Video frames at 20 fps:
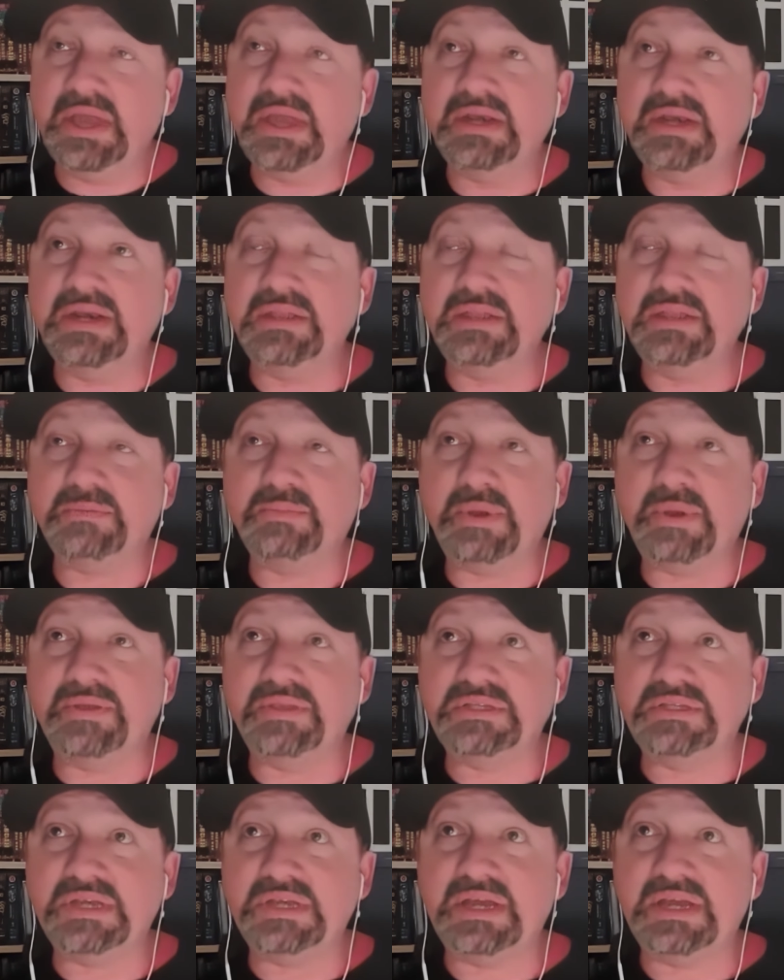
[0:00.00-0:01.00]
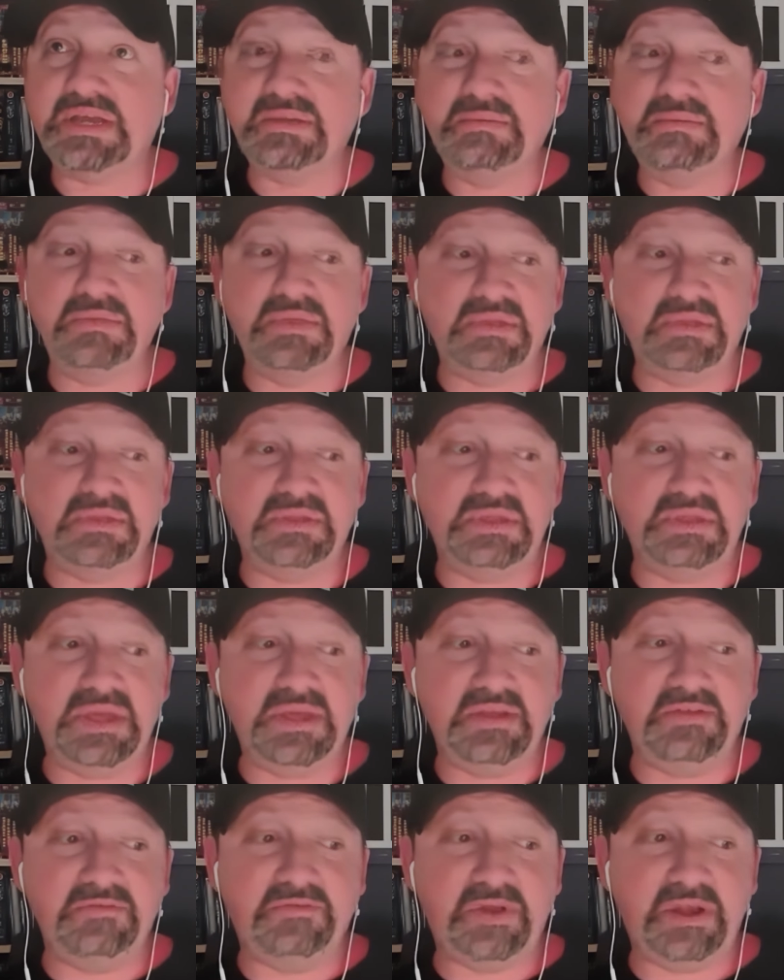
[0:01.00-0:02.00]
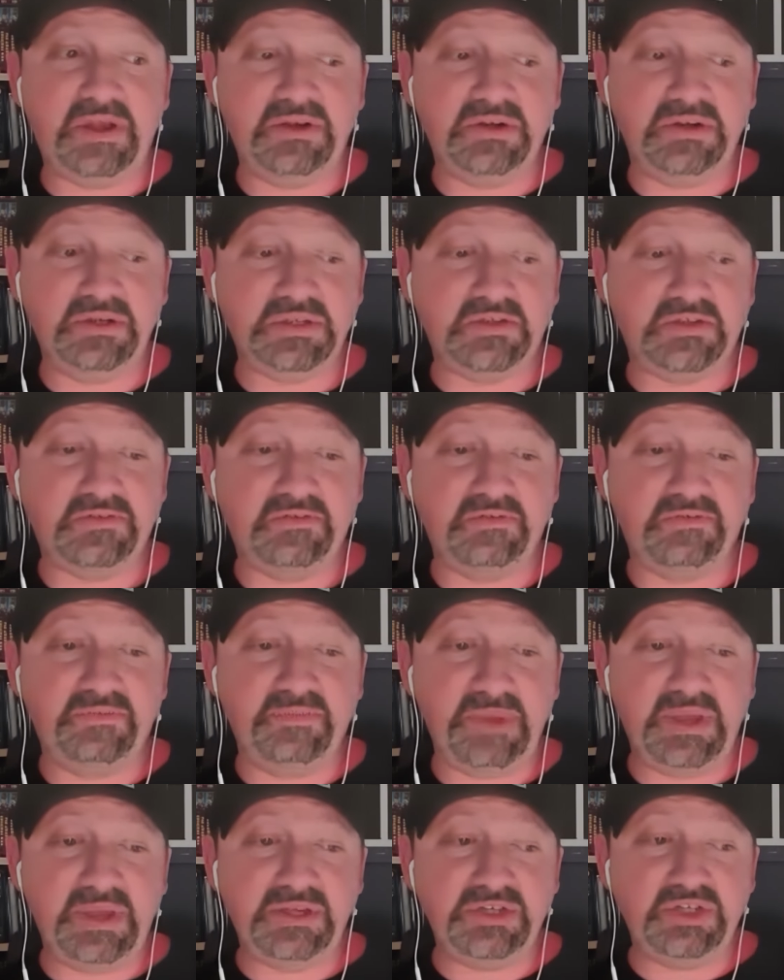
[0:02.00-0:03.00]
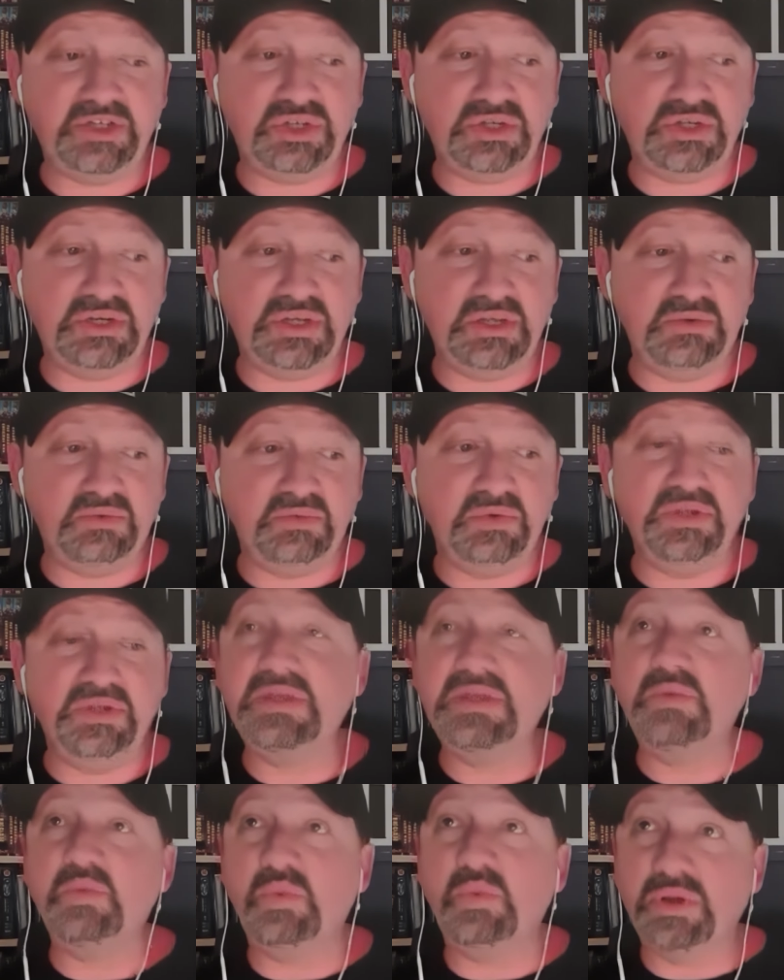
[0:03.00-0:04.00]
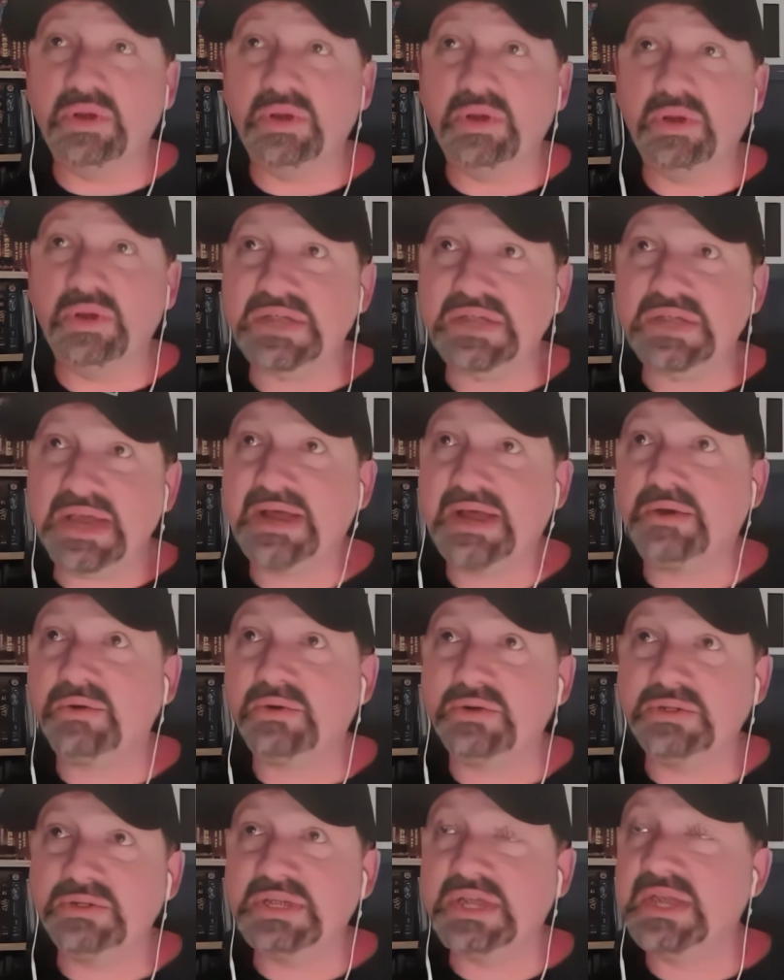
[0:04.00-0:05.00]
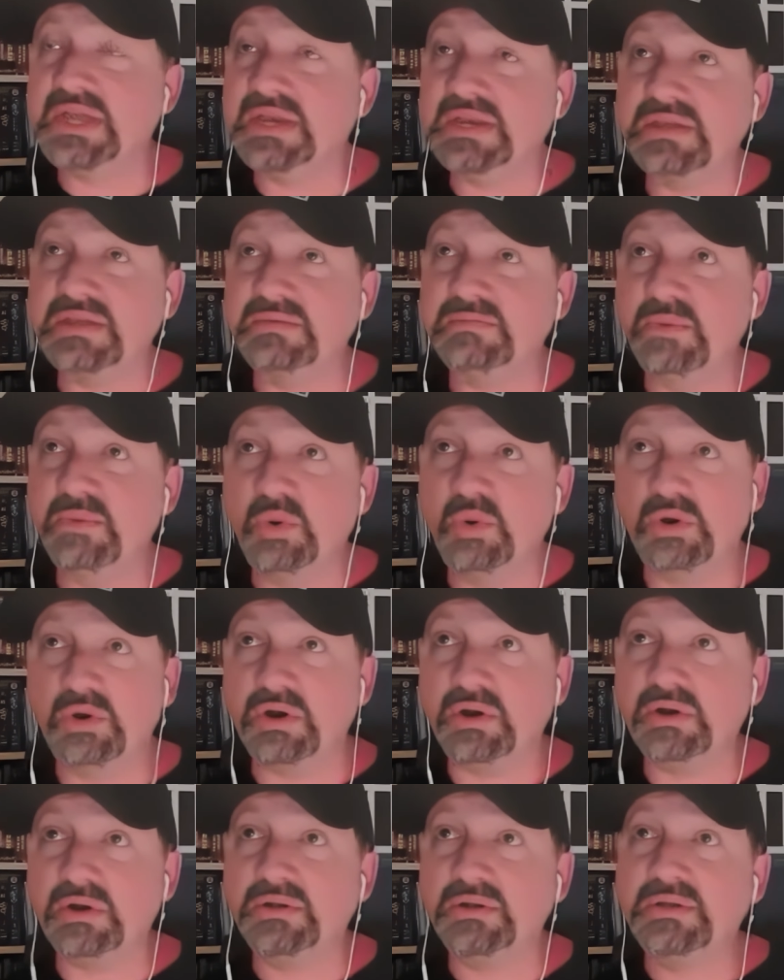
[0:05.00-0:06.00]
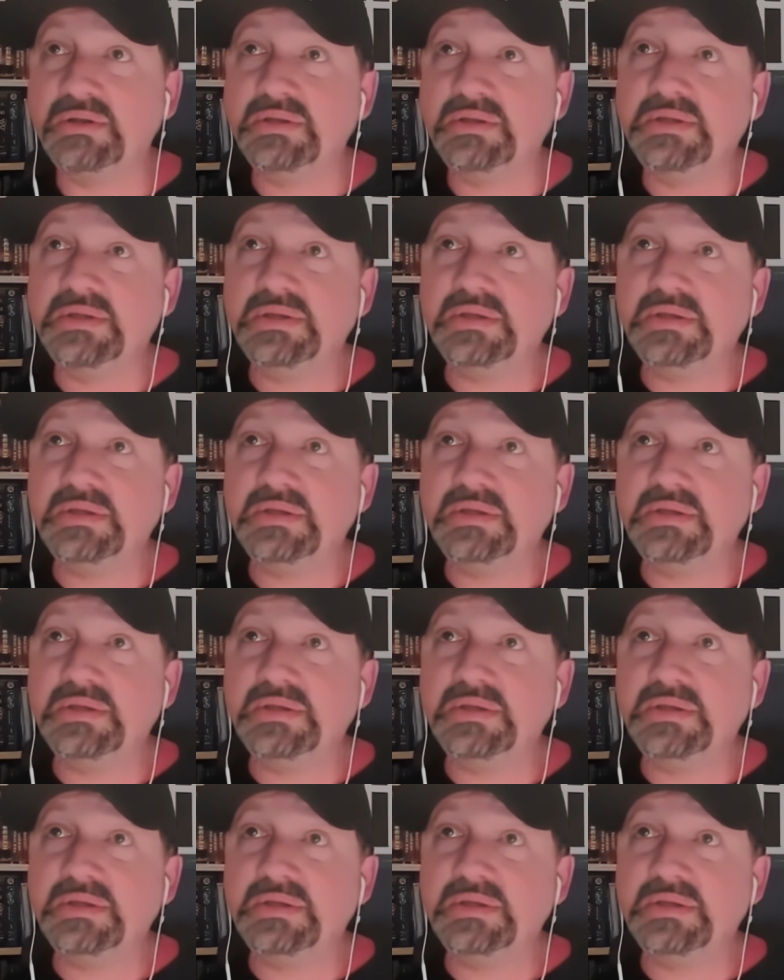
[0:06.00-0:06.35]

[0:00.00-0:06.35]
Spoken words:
And I think by the time that they fired us off of Mansion, it really wasn't ours anymore.